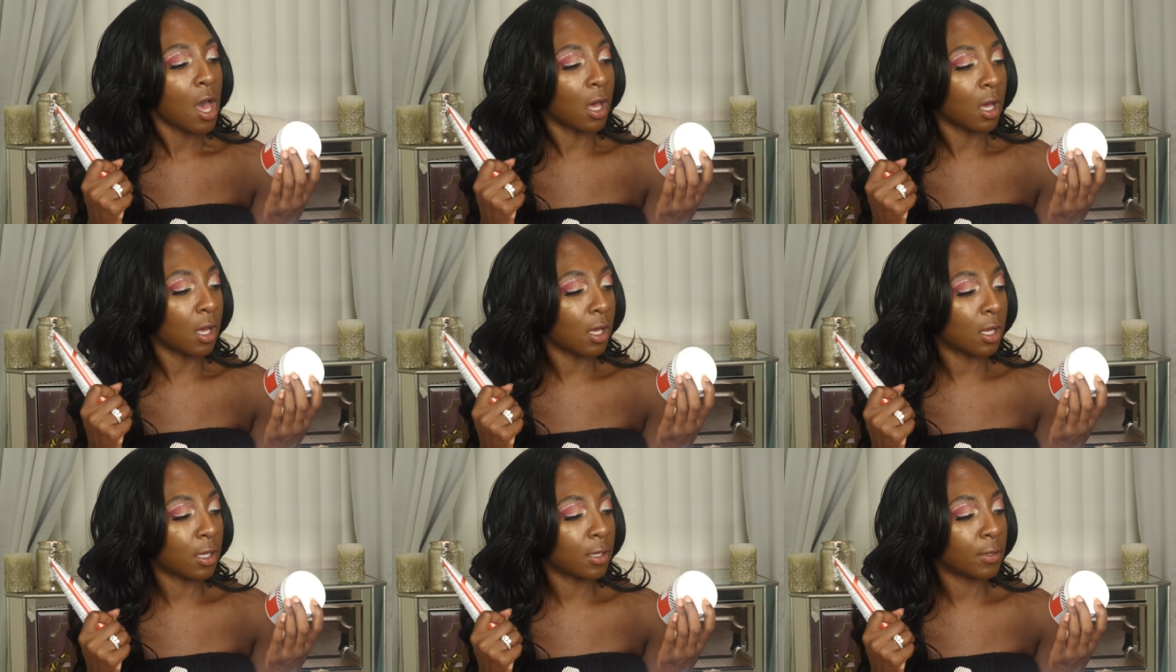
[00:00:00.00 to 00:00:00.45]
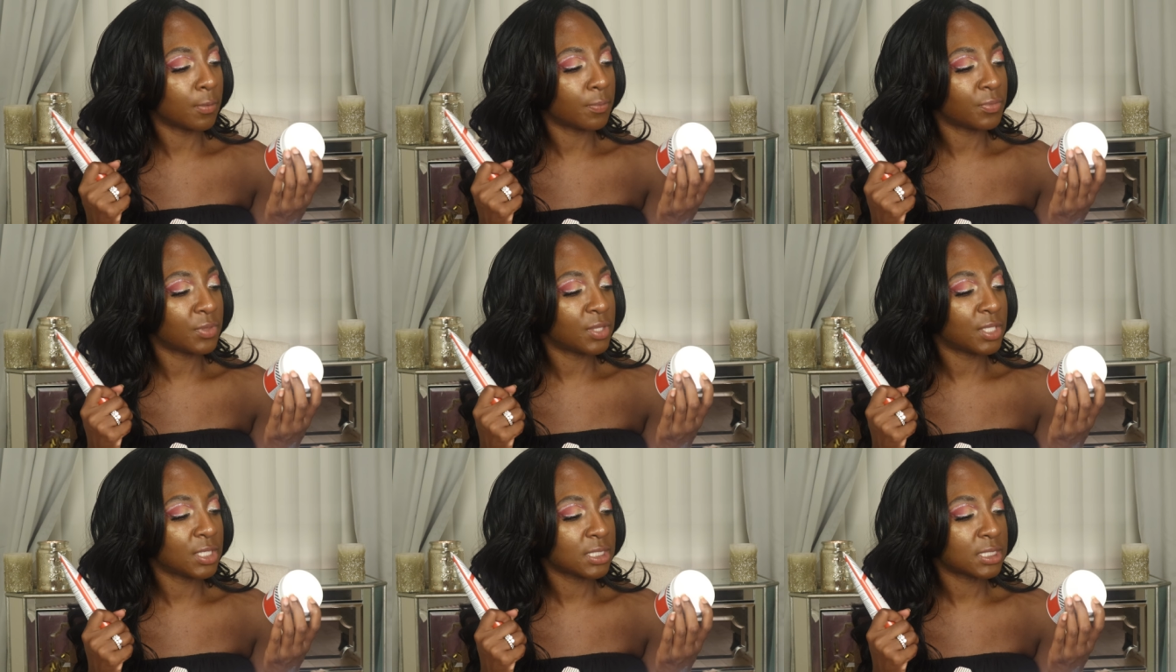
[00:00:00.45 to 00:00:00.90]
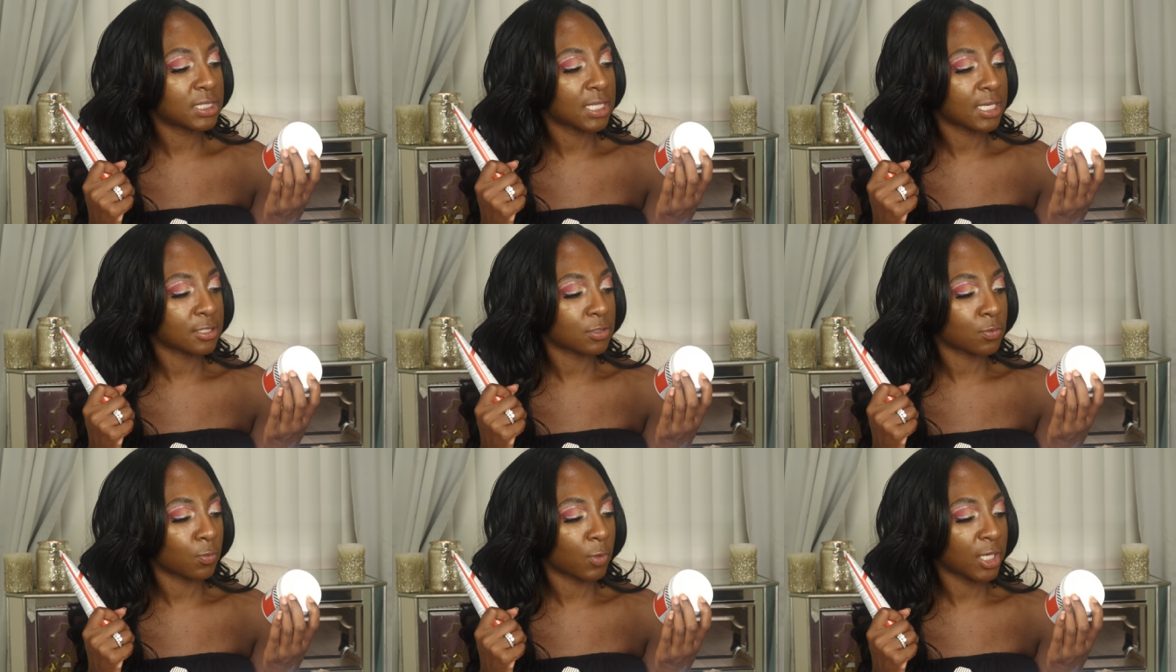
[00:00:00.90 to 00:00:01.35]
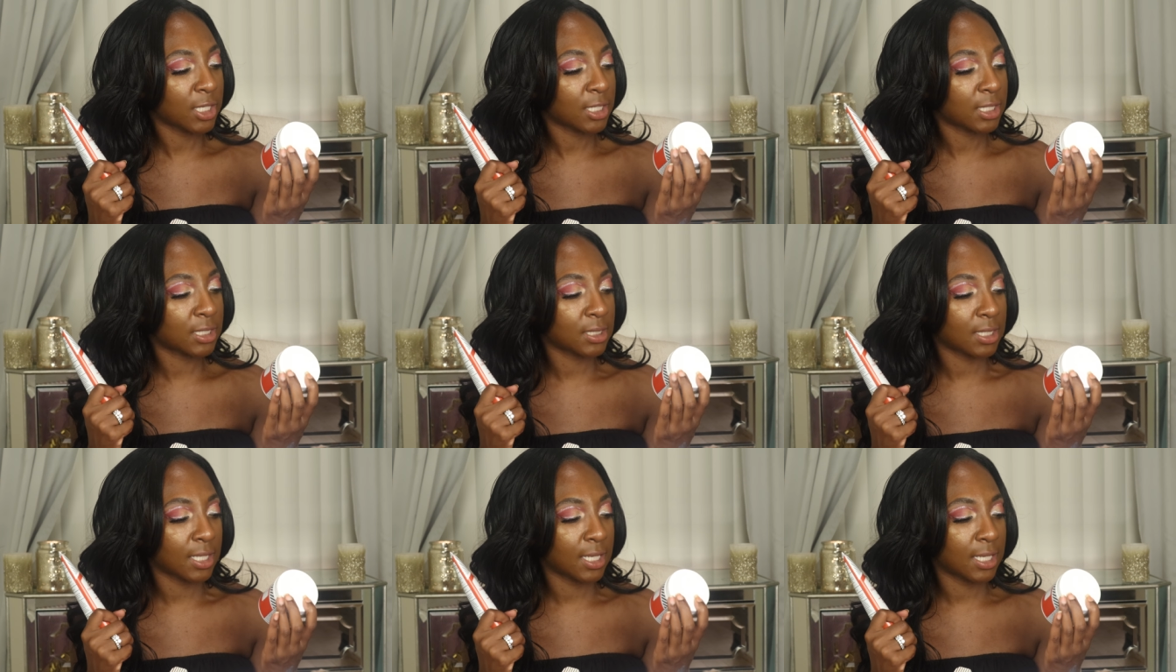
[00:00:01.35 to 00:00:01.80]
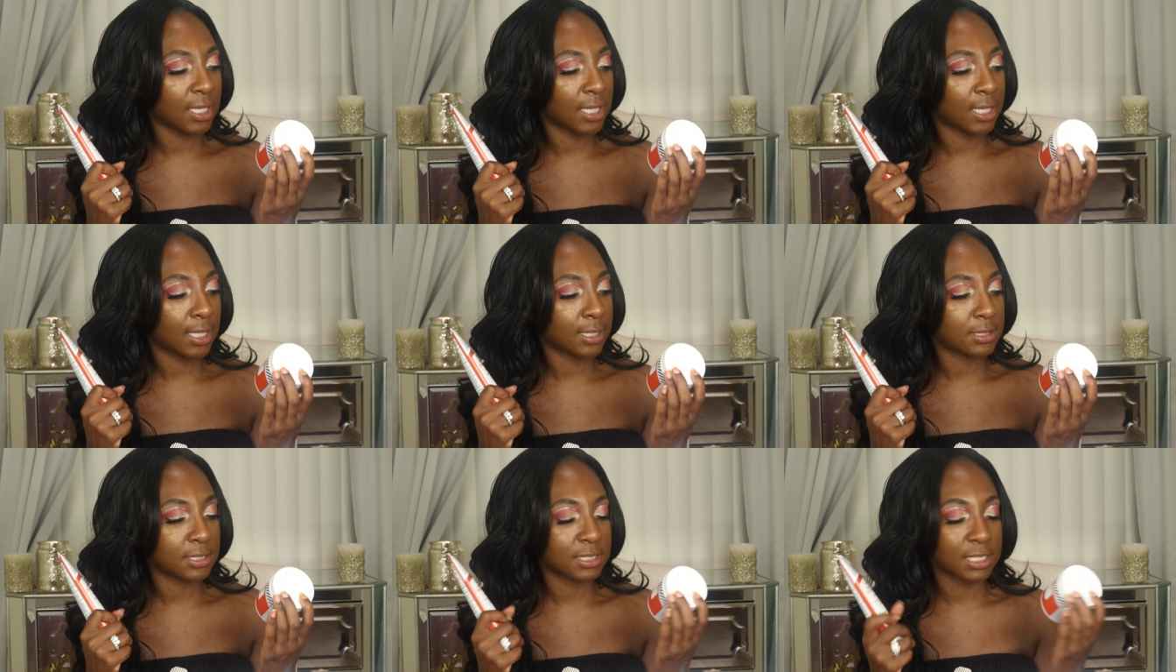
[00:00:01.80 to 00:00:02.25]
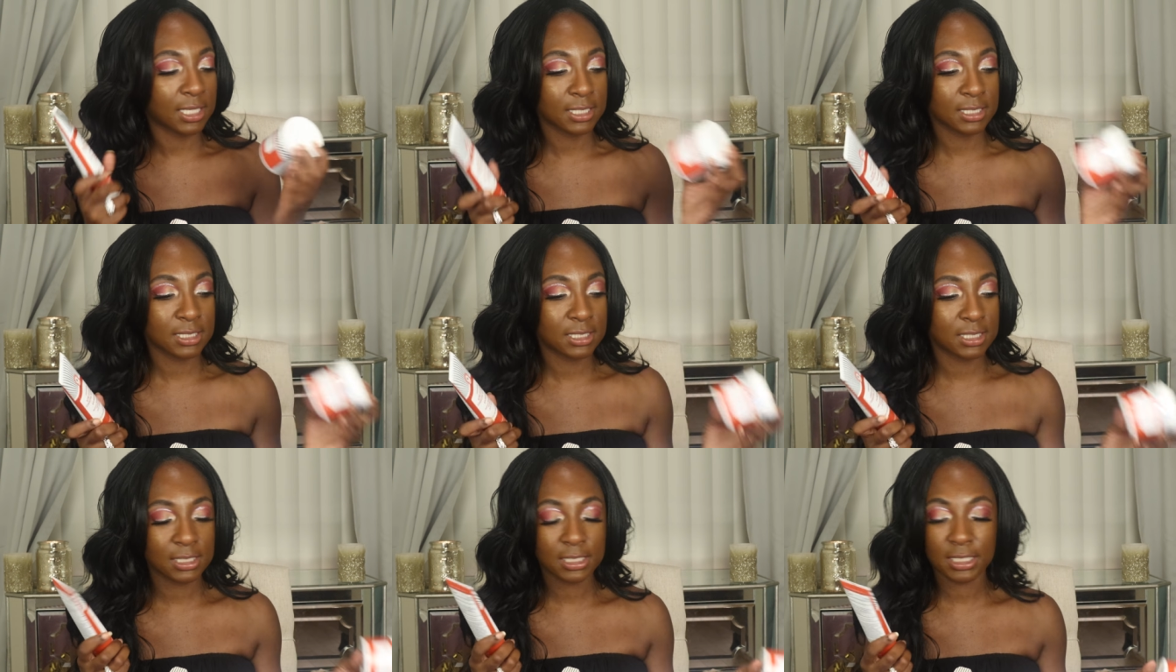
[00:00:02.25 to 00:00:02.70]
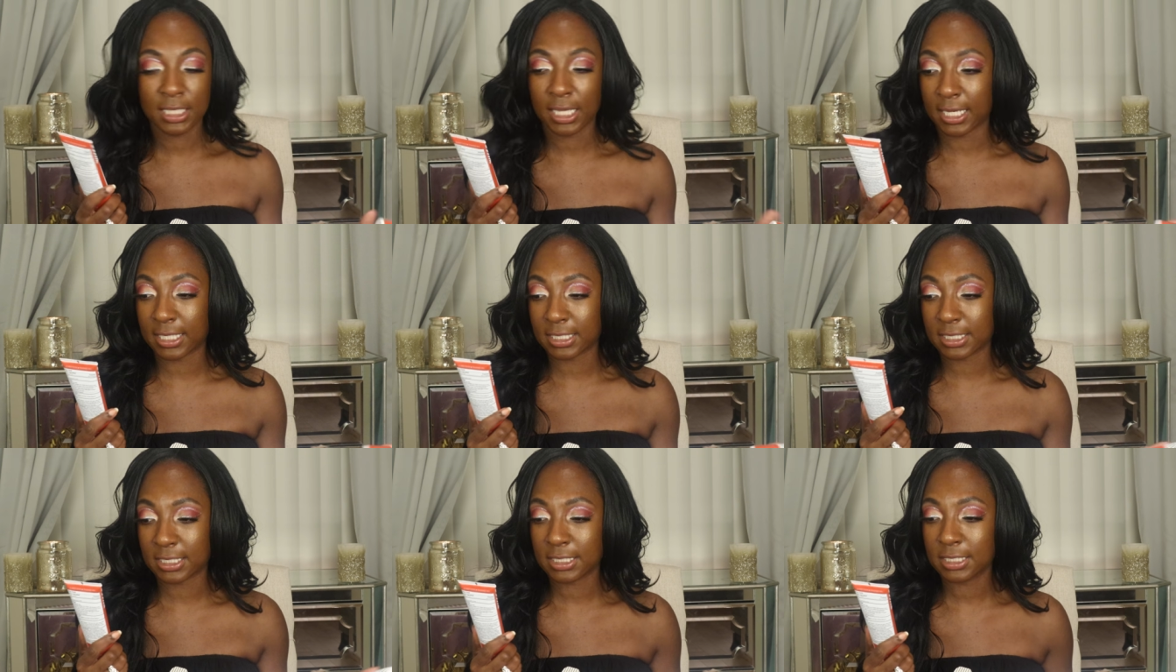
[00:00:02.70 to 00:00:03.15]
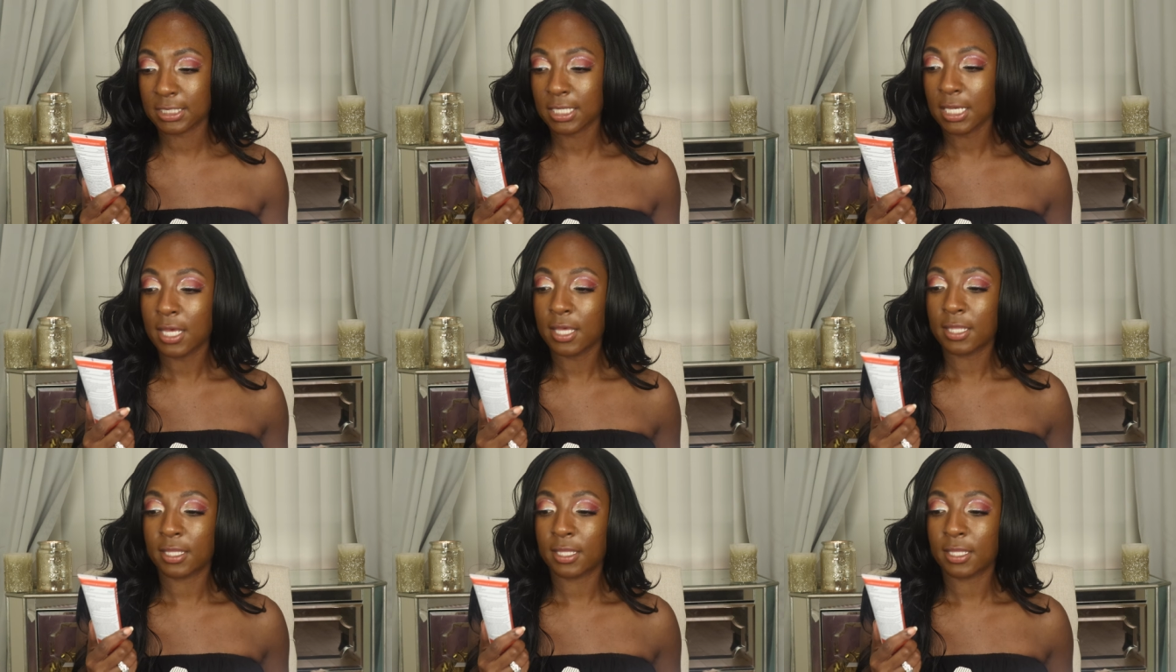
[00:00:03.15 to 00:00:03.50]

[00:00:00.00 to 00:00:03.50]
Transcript: Um, this has white clay and salicylic acid.